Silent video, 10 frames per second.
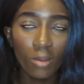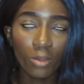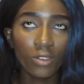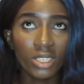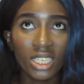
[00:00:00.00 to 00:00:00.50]

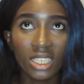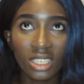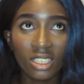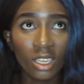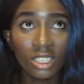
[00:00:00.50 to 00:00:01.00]
But obviously
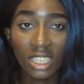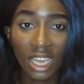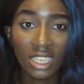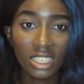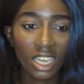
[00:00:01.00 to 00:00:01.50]
it's
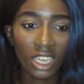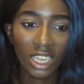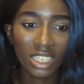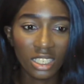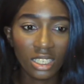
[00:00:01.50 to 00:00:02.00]
nice that I
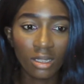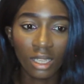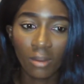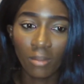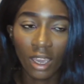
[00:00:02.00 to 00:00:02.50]
get to see
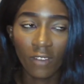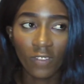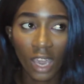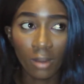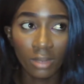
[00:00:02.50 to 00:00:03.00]
like my
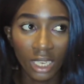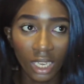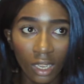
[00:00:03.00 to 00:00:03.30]
family.